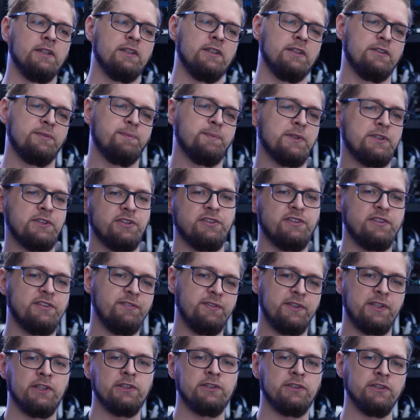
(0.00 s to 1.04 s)

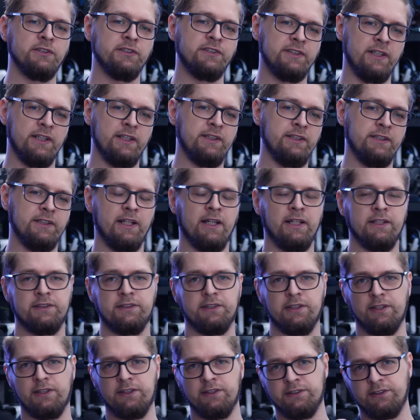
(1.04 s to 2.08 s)
specifications say that
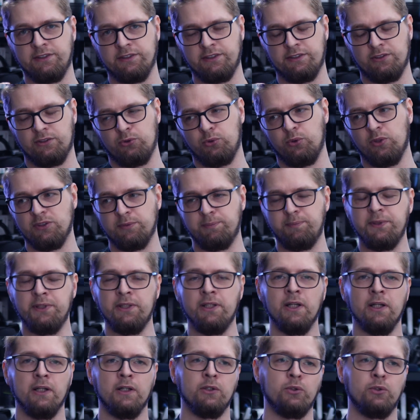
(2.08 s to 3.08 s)
it's USB